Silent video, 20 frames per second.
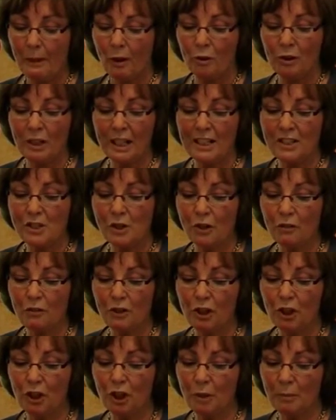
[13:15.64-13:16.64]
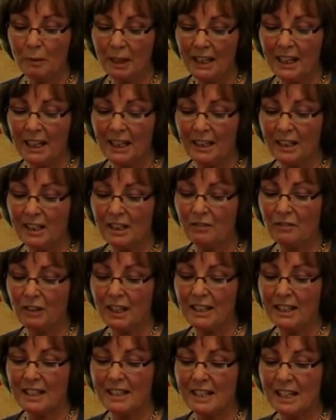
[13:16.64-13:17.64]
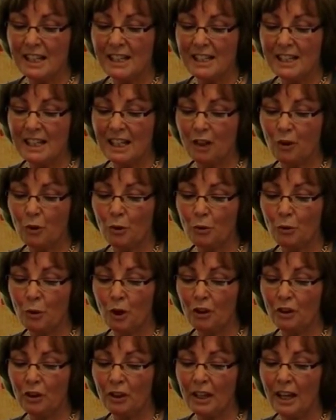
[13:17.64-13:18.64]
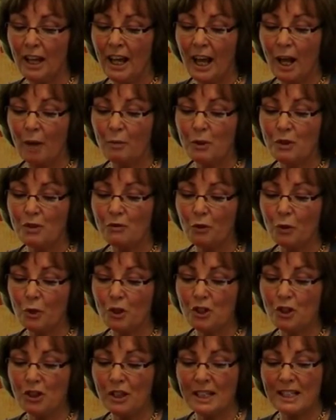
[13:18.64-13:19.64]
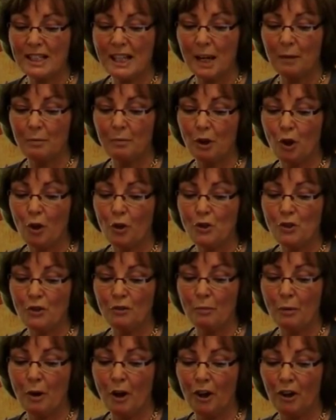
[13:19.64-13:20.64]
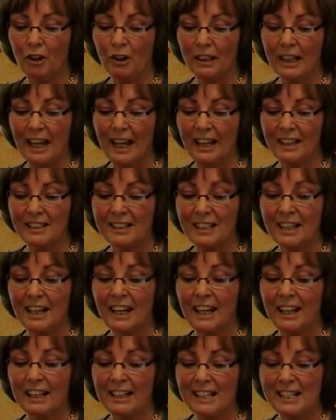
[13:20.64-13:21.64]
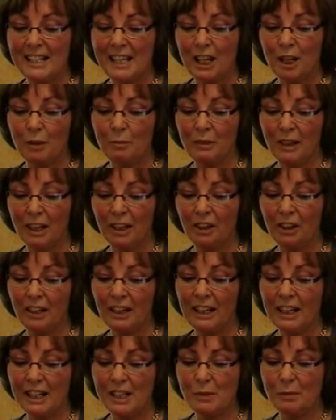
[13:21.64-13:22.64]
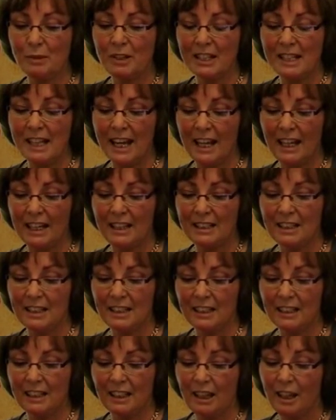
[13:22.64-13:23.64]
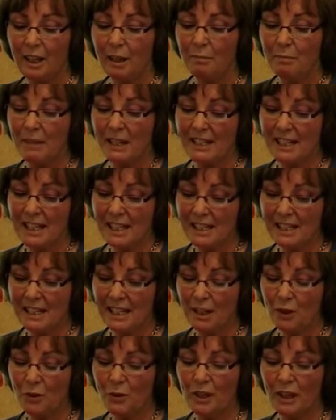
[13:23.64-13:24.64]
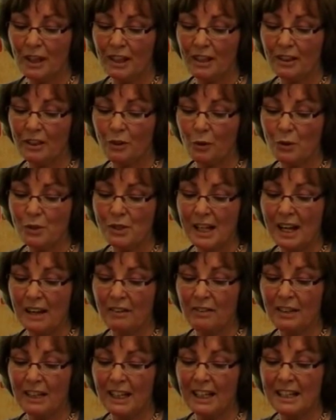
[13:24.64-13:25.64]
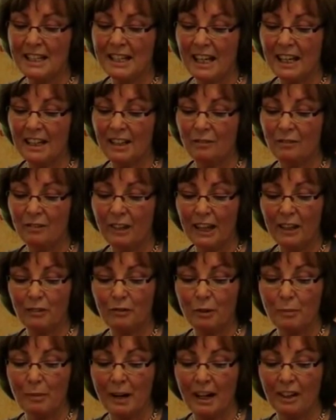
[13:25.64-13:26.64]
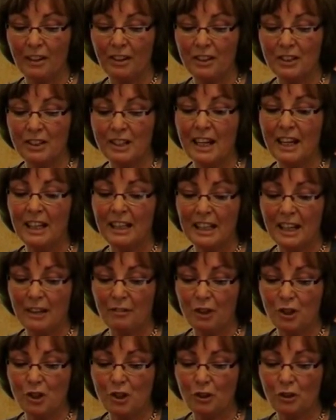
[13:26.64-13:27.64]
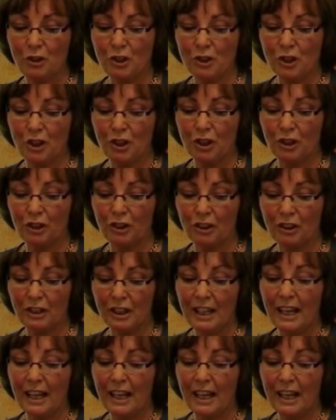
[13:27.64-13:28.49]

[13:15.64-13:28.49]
O'Neill suffered a humiliating defeat in 1601 and was forced to accept loss of power and land in the same year Elizabeth died. By 1607, he had taken flight from Ireland, never to return.